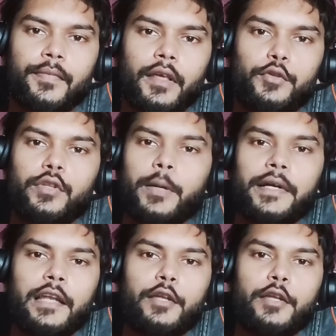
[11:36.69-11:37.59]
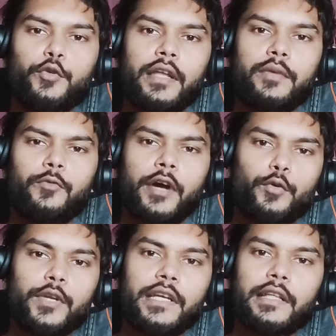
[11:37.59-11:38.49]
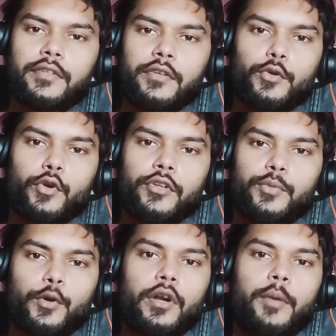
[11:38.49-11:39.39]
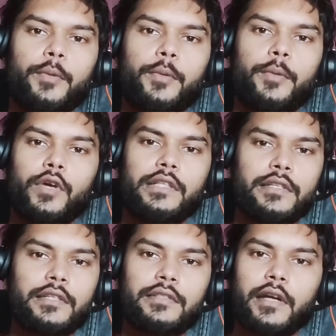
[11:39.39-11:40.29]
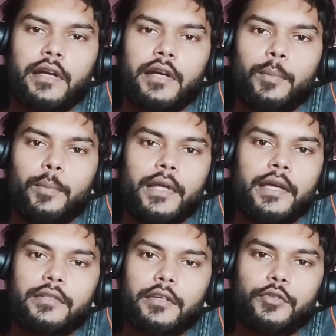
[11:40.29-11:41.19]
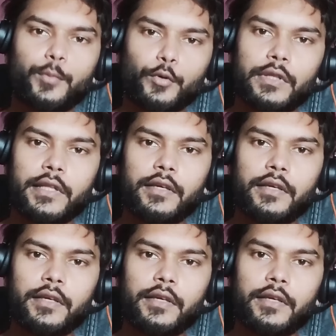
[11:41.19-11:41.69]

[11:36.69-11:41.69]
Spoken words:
So they will tell you then why you need asynchronous programming. You can just run your application smoothly.